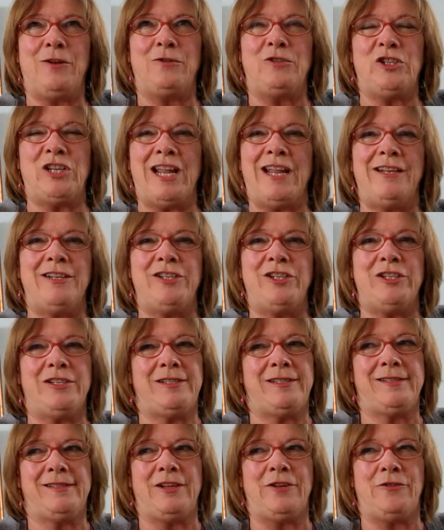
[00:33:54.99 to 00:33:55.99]

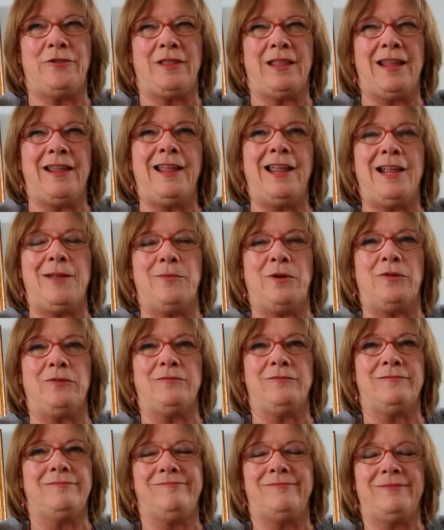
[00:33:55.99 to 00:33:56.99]
changes your thinking about
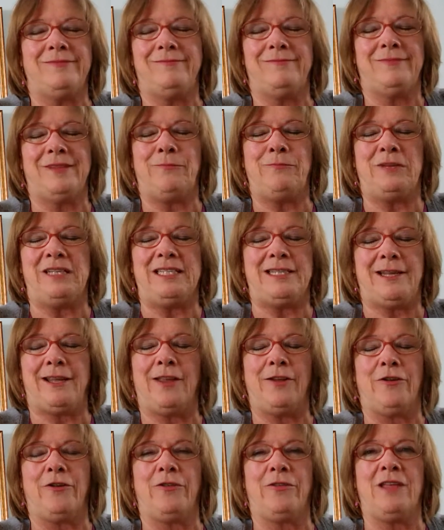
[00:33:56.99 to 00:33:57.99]
a
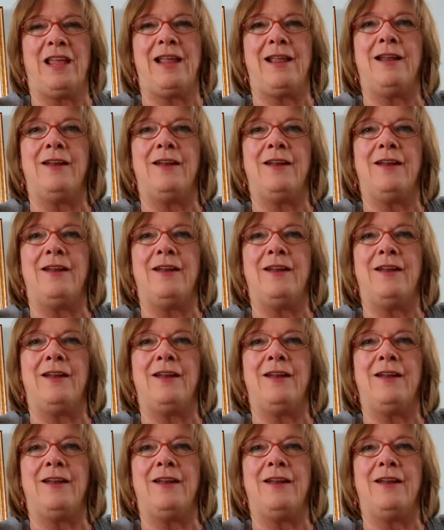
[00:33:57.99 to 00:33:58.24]
particular thing.